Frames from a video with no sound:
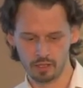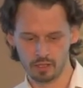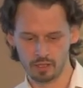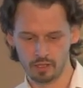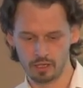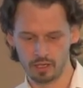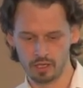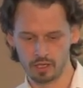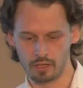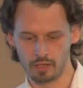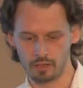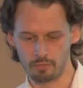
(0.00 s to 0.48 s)

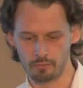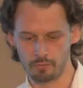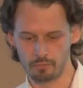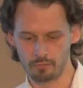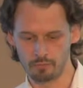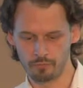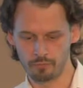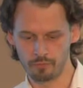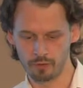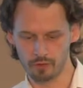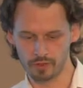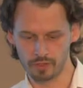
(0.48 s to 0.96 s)

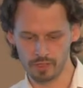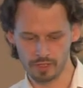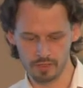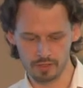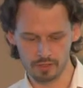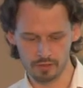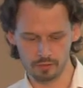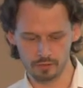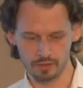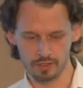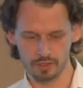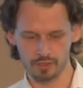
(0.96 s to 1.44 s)
For 10
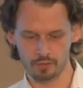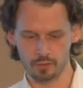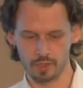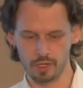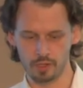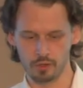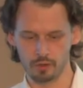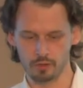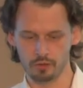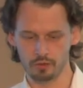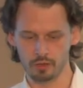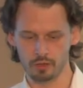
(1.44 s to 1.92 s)
seconds, it's
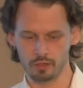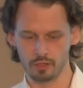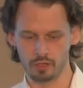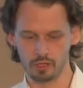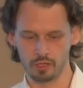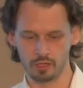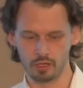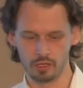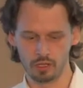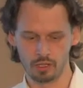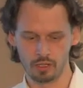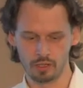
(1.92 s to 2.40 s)
record the
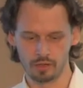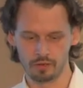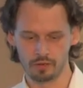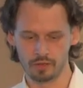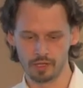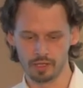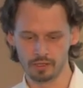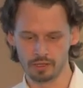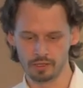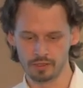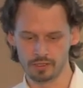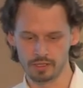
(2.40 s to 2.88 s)
call,
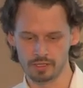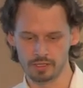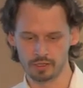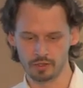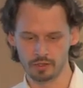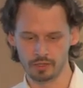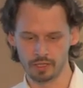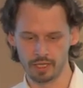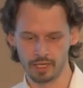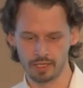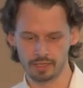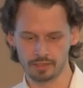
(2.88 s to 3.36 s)
then it
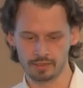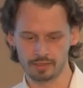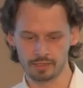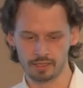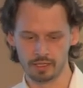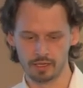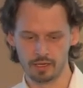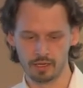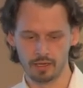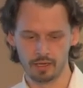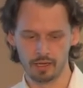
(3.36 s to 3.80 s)
disconnects,